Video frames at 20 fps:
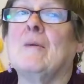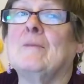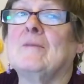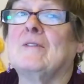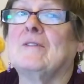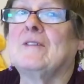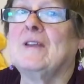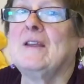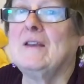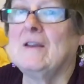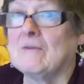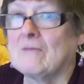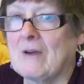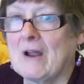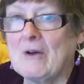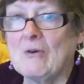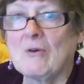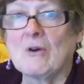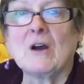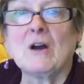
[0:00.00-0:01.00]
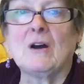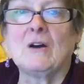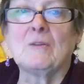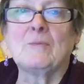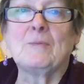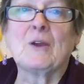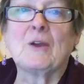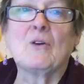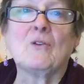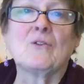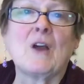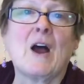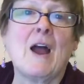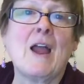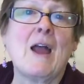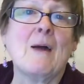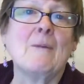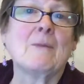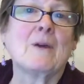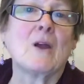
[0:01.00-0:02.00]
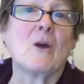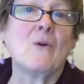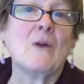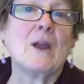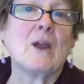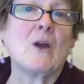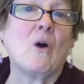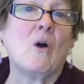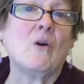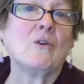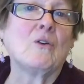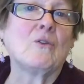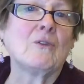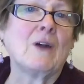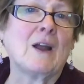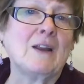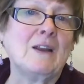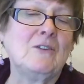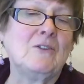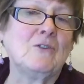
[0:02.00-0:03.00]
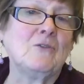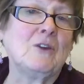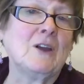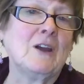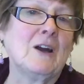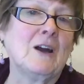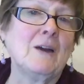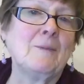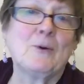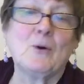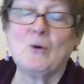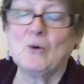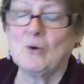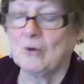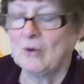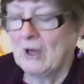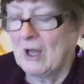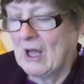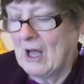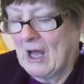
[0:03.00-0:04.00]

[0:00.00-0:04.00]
senior rail card, because I am going on granny duty. Hi Paul,